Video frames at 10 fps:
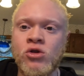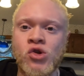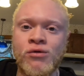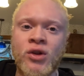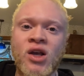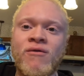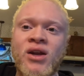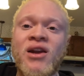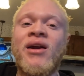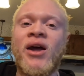So if you live
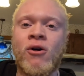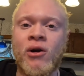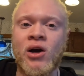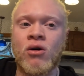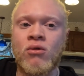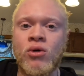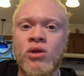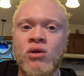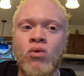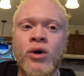in an area
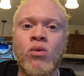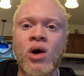with winter